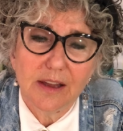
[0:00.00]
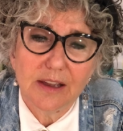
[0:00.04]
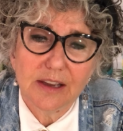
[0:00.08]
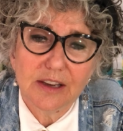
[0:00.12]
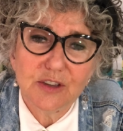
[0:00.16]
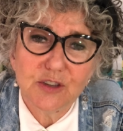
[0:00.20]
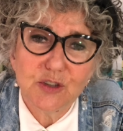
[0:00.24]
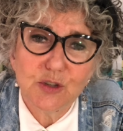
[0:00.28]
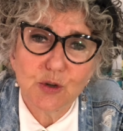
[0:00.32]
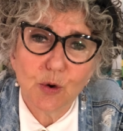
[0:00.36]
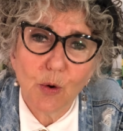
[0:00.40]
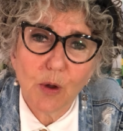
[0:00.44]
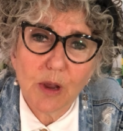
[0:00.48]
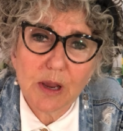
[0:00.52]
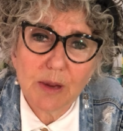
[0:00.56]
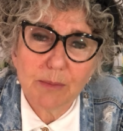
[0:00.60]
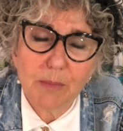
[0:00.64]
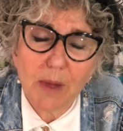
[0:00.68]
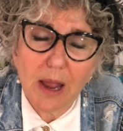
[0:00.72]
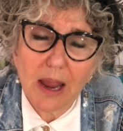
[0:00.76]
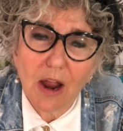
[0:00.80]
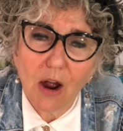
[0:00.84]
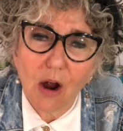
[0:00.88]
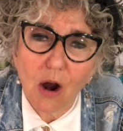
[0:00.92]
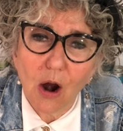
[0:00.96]
enjoying
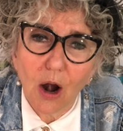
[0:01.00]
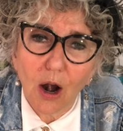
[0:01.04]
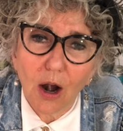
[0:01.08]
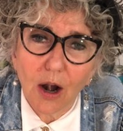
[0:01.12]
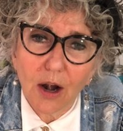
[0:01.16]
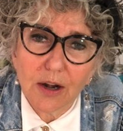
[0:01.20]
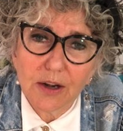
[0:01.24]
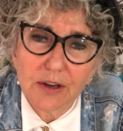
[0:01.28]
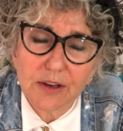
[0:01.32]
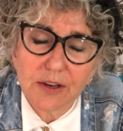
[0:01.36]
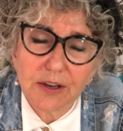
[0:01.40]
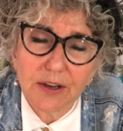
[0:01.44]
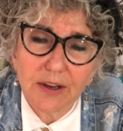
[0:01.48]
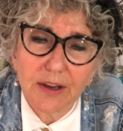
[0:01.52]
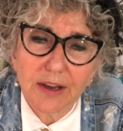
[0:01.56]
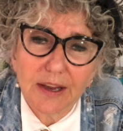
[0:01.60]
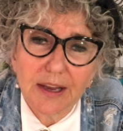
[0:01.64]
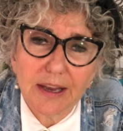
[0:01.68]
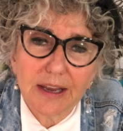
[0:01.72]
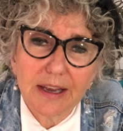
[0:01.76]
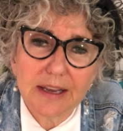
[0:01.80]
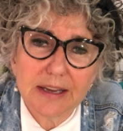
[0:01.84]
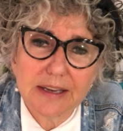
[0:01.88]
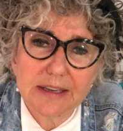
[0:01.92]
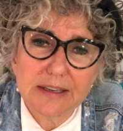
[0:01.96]
my art.
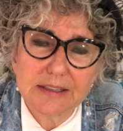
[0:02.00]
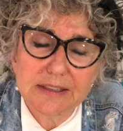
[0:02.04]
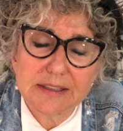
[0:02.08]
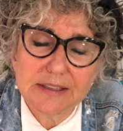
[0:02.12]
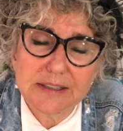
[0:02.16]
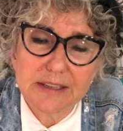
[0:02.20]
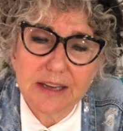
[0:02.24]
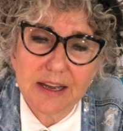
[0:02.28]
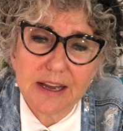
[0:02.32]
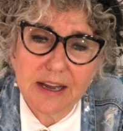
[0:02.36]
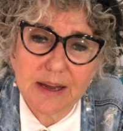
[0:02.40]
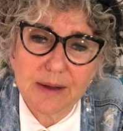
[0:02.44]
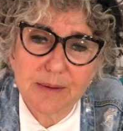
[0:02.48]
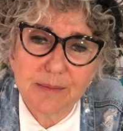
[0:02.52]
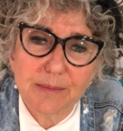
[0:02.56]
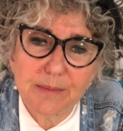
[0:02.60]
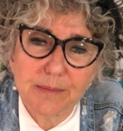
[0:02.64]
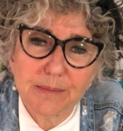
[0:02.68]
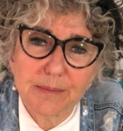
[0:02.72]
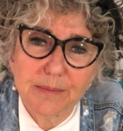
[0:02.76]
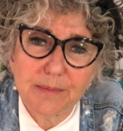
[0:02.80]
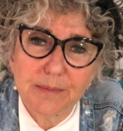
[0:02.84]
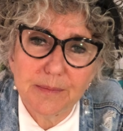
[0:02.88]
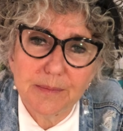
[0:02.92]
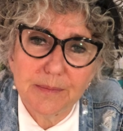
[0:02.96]
And
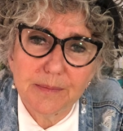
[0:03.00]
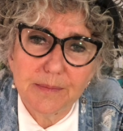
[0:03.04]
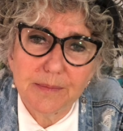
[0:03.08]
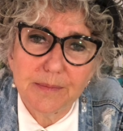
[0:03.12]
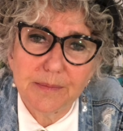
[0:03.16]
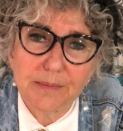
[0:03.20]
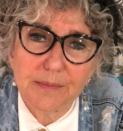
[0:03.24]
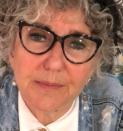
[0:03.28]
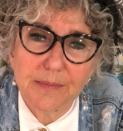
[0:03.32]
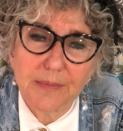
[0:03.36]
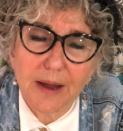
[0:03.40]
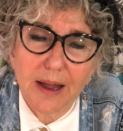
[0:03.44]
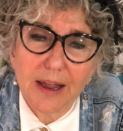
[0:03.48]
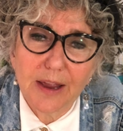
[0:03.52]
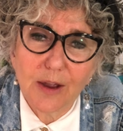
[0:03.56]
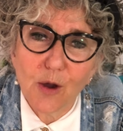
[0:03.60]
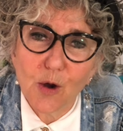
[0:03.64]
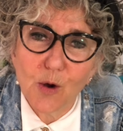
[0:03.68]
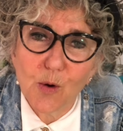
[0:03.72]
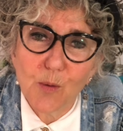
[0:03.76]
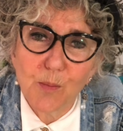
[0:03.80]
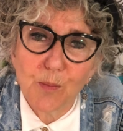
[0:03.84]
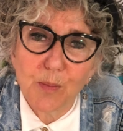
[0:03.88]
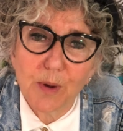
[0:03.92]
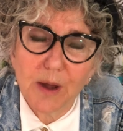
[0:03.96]
um, I
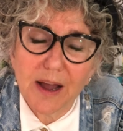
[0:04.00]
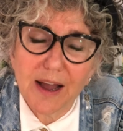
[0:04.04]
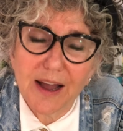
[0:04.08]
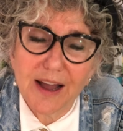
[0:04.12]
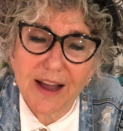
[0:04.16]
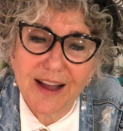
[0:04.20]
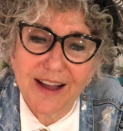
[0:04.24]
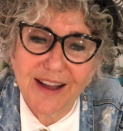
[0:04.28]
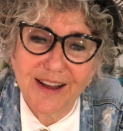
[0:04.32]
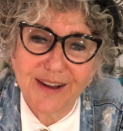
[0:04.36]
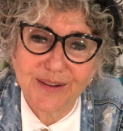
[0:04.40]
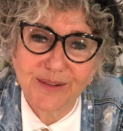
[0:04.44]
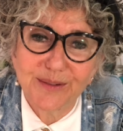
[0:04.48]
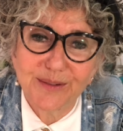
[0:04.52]
hope uh,